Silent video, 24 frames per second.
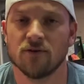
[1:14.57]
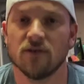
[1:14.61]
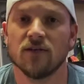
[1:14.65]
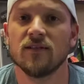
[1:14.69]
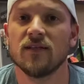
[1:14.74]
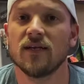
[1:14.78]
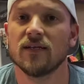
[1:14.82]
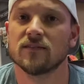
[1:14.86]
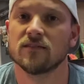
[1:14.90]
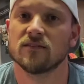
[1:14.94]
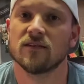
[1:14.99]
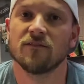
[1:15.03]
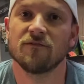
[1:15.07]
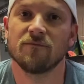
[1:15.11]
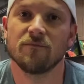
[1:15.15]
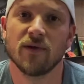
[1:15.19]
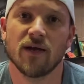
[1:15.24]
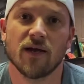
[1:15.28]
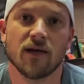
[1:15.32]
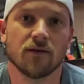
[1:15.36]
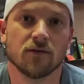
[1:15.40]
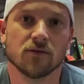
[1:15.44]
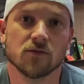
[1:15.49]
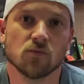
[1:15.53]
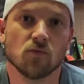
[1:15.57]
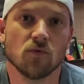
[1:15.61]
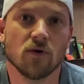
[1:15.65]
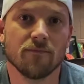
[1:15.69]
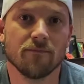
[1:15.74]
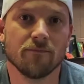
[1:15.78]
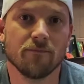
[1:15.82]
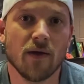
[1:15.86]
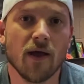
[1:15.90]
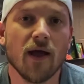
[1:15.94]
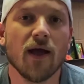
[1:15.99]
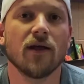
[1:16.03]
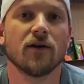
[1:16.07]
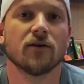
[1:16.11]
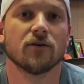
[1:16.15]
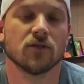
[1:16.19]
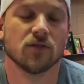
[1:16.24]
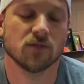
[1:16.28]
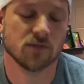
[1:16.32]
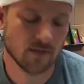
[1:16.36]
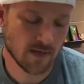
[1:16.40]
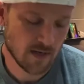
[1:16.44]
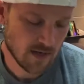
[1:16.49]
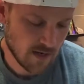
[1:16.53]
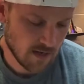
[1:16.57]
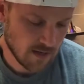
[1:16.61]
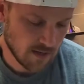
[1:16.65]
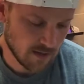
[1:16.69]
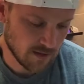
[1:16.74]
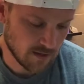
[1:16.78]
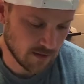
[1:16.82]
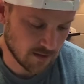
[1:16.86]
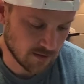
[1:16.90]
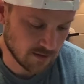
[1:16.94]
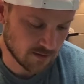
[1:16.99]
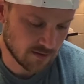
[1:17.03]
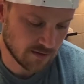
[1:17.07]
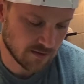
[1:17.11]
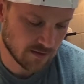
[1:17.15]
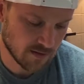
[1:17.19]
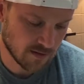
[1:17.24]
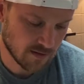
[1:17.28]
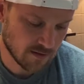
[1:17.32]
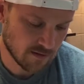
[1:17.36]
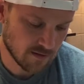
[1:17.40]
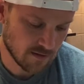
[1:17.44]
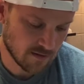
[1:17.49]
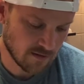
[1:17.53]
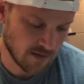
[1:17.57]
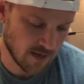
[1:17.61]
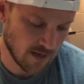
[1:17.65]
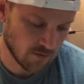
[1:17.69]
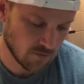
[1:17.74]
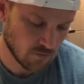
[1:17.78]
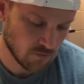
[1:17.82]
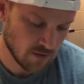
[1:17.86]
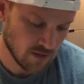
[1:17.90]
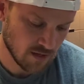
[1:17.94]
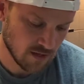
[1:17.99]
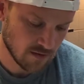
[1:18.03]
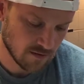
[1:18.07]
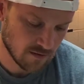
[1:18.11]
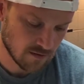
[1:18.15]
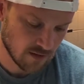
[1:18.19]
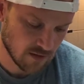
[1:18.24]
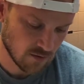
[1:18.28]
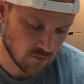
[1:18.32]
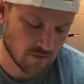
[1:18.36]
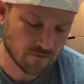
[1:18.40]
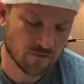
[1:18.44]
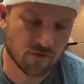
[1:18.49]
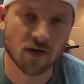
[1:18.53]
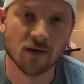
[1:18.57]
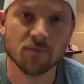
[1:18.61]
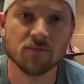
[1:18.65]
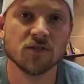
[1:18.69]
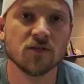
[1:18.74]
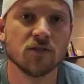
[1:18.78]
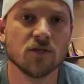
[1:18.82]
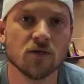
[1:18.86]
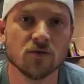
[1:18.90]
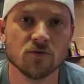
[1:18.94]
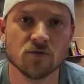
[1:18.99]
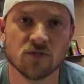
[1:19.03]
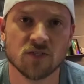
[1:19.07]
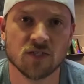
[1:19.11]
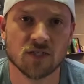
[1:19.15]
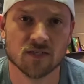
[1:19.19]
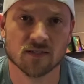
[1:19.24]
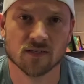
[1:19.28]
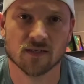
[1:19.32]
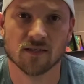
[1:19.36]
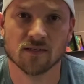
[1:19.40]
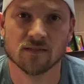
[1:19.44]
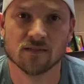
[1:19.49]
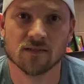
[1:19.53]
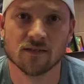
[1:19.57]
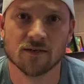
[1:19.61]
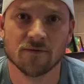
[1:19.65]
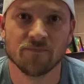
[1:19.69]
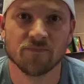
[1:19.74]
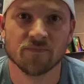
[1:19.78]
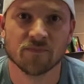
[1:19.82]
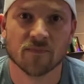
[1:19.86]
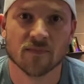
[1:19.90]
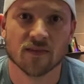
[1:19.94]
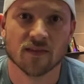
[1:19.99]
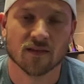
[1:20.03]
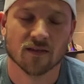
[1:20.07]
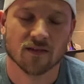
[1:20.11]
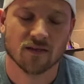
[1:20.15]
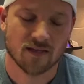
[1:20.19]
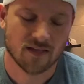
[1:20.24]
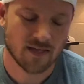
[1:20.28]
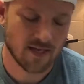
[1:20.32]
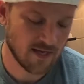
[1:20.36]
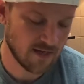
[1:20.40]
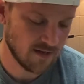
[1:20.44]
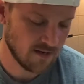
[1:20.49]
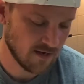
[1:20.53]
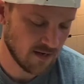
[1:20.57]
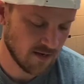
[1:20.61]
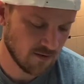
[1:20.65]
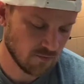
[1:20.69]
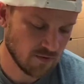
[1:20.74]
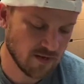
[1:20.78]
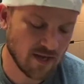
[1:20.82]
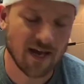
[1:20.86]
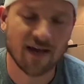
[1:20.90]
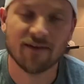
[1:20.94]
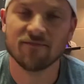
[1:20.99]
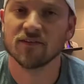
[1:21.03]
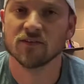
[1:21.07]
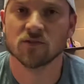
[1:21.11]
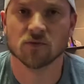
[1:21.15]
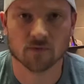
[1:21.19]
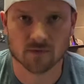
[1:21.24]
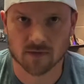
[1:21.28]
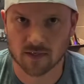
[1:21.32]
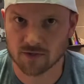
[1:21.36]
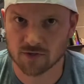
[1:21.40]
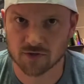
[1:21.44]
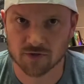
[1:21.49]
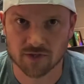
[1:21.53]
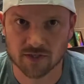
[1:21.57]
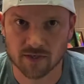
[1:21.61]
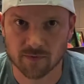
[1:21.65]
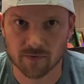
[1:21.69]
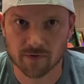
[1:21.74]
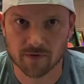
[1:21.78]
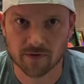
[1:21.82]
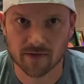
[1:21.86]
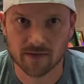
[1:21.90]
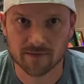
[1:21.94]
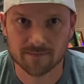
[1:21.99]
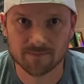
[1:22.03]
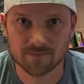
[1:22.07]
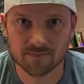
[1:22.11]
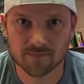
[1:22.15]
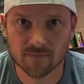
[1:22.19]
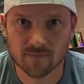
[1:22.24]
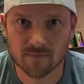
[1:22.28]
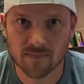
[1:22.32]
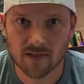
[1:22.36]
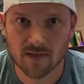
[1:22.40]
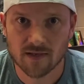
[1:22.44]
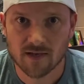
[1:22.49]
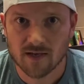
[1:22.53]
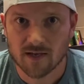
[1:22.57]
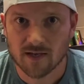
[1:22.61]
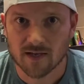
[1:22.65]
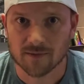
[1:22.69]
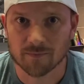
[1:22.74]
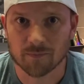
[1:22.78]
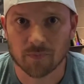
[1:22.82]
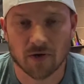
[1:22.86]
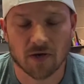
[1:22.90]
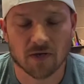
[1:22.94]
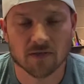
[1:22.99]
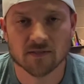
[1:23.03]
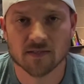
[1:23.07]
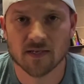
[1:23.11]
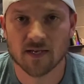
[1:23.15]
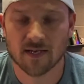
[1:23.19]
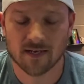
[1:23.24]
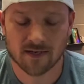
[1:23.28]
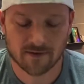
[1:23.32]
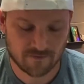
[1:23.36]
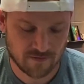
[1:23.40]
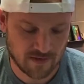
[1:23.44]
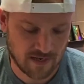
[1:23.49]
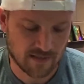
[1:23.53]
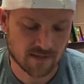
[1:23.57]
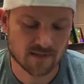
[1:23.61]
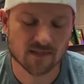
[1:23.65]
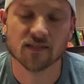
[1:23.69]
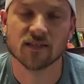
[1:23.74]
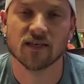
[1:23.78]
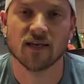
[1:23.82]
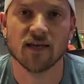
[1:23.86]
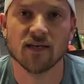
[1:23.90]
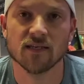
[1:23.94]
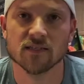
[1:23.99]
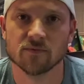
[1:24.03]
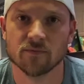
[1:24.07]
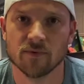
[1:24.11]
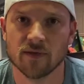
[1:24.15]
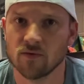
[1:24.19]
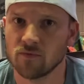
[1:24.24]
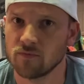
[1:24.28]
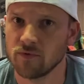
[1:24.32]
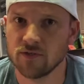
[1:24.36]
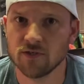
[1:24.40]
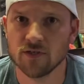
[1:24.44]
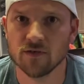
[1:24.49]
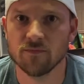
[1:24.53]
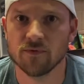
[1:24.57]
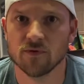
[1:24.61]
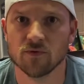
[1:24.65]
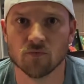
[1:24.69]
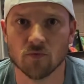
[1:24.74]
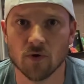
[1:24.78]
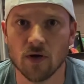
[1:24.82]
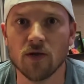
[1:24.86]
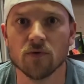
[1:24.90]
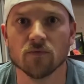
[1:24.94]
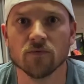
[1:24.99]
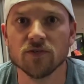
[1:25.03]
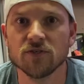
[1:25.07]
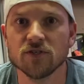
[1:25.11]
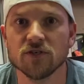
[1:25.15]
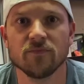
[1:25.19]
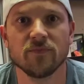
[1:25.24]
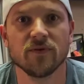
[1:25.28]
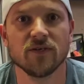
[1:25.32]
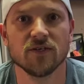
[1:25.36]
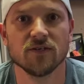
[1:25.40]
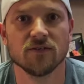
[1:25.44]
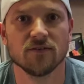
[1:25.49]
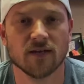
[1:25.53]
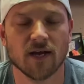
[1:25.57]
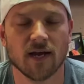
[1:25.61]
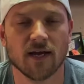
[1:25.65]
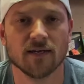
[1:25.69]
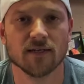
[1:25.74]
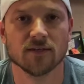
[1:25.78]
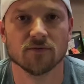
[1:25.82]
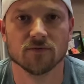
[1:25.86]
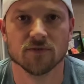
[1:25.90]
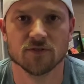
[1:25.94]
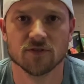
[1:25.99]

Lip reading: None of that stuff matters. What matters is that we've come to know Jesus and we have this relationship with him. And Paul's saying, if that's the case, man, we should be one. We should be united.